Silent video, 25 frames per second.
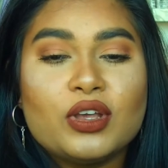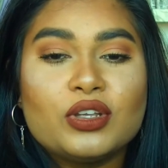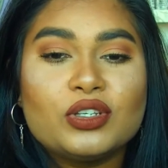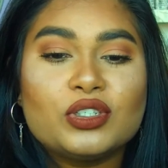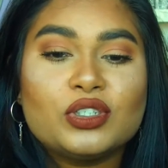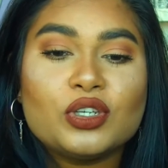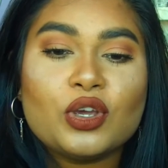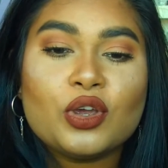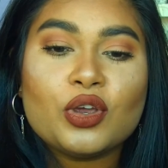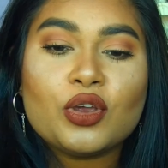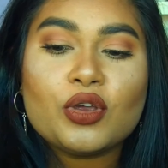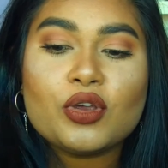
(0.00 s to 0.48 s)

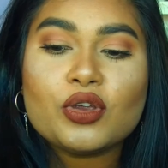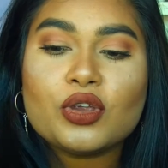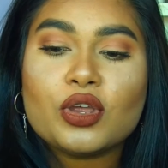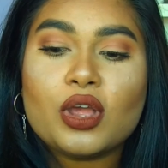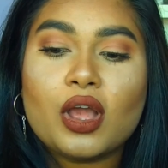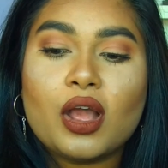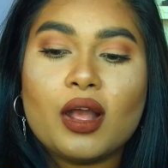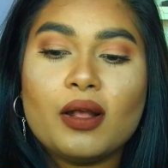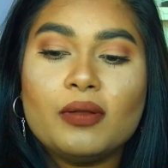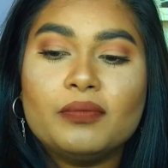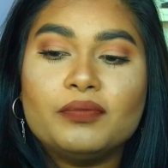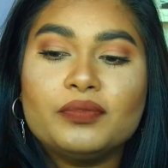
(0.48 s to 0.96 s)
So
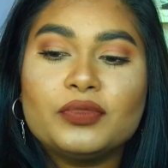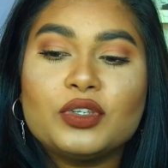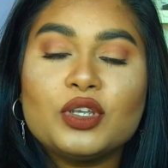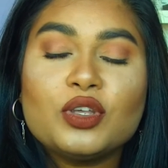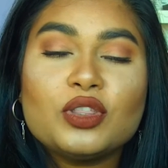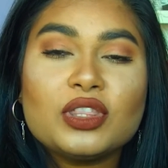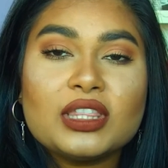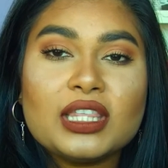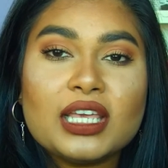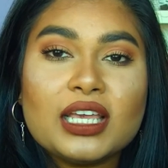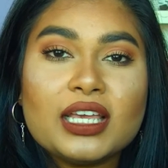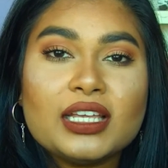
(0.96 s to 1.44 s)

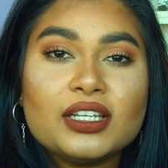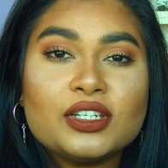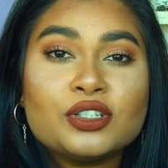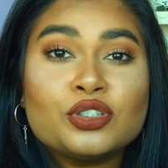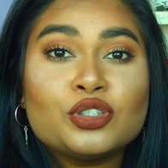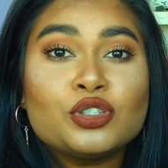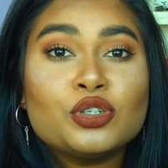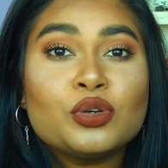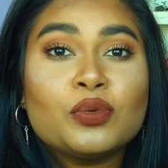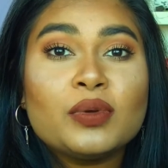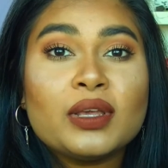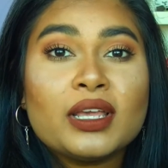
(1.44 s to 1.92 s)
you'd
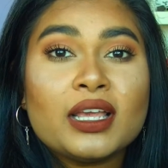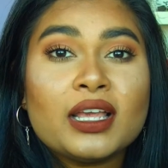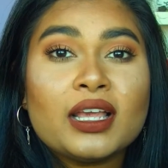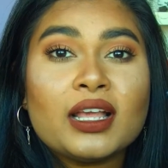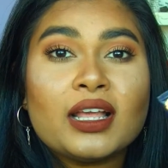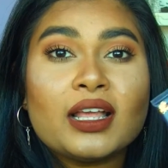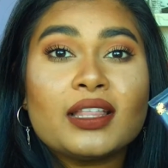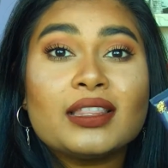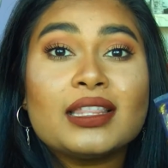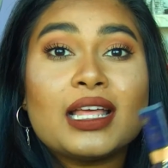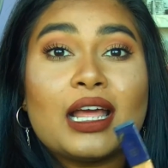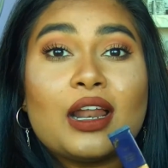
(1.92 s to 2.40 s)
think
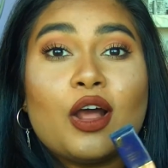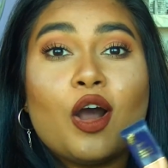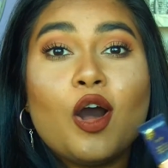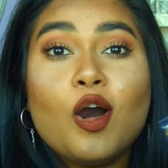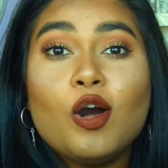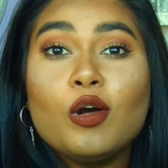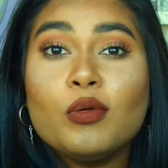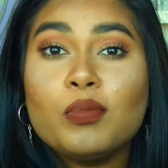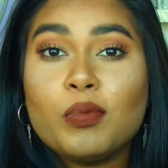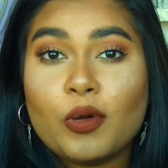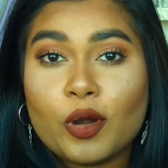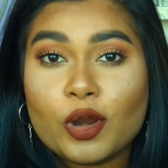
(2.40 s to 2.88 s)
doing that
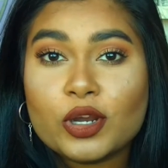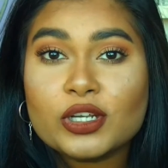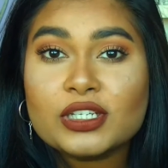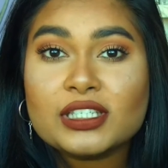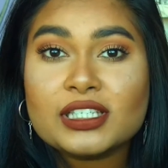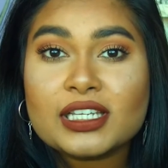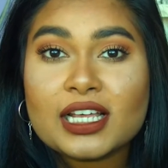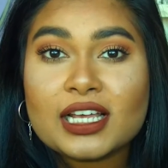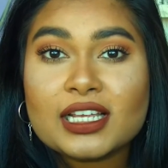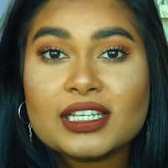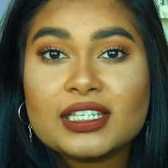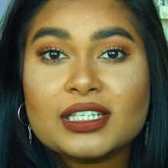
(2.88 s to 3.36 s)
whole
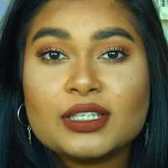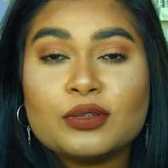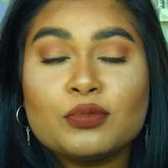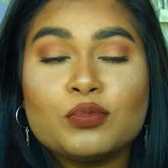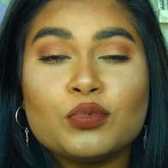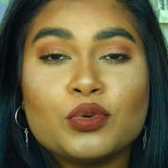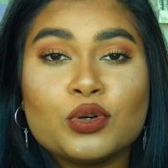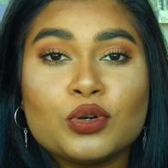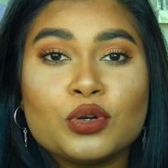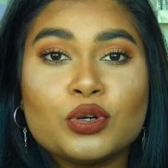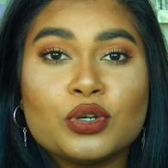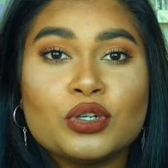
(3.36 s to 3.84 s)
process
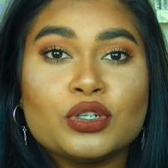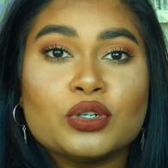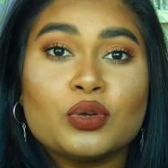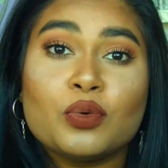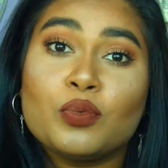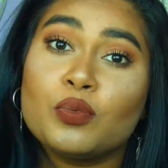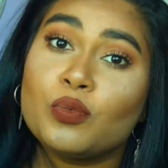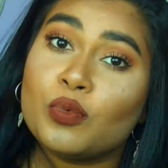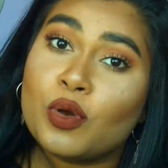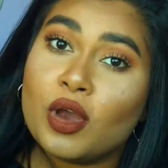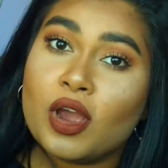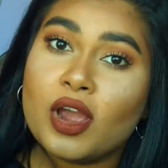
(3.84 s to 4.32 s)
would
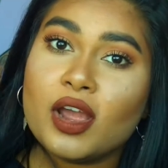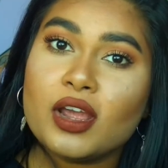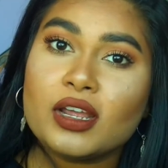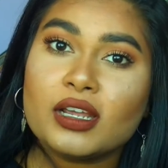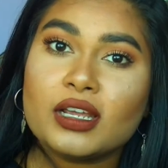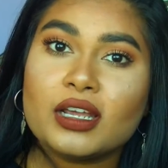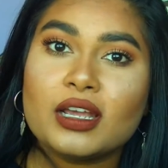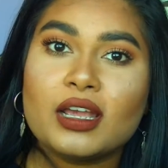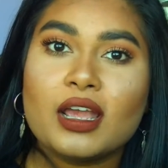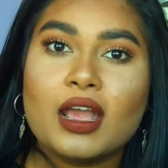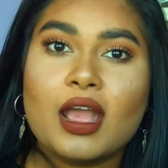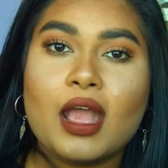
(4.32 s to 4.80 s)

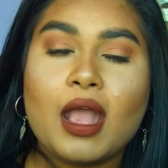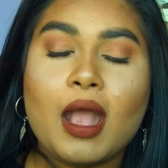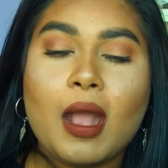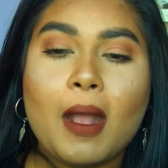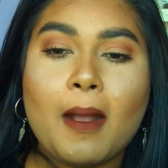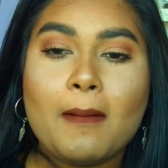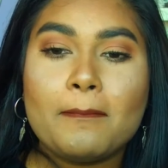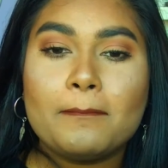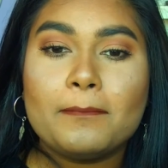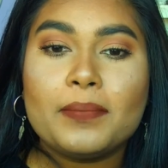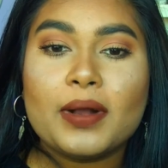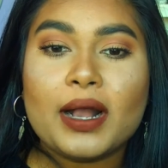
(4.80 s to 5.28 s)
work,
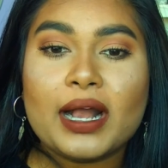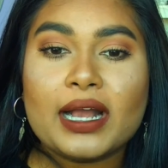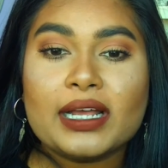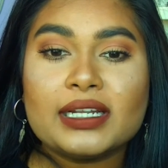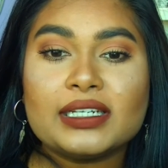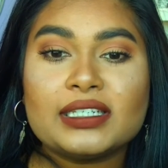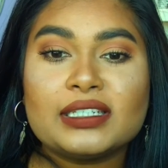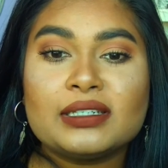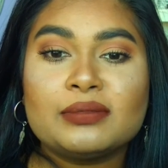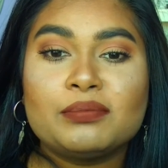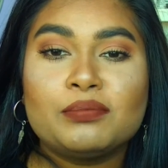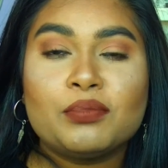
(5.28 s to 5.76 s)

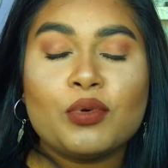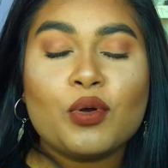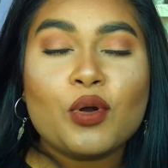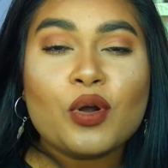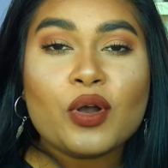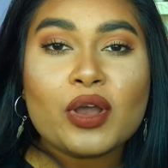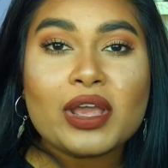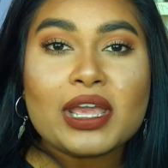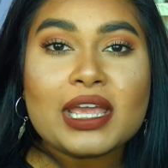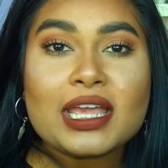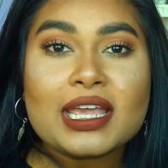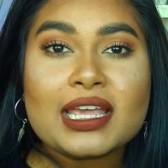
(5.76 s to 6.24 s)
but
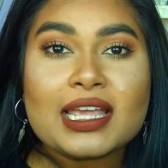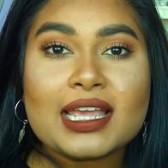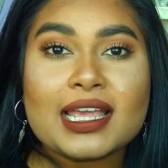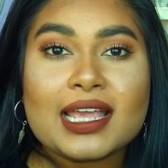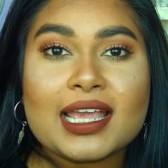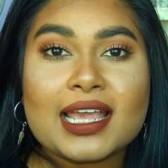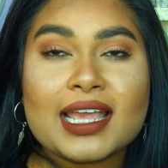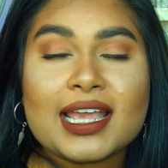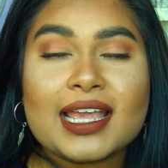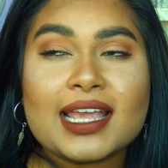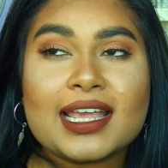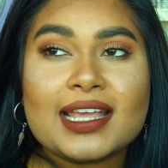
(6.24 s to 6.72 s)
boy,
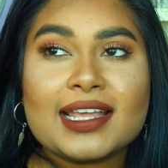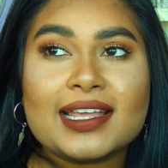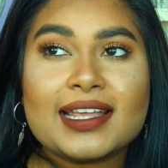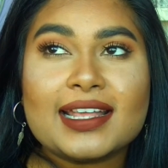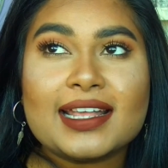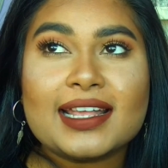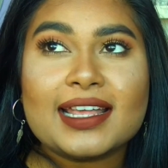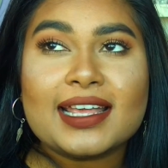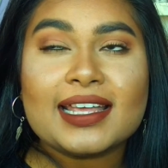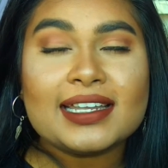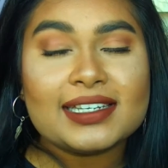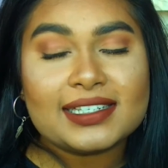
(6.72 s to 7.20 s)

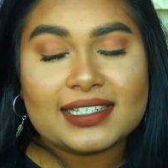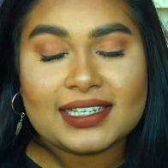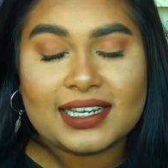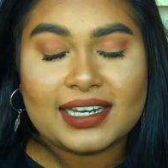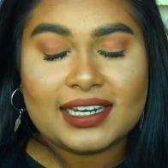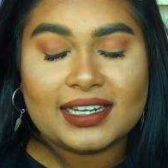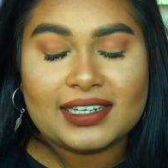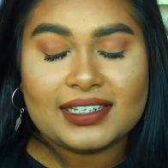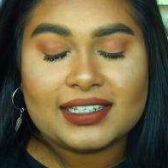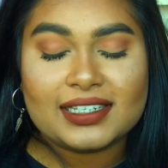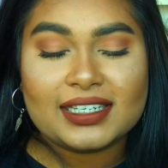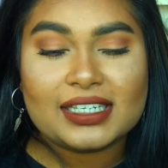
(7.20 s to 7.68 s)
it didn't.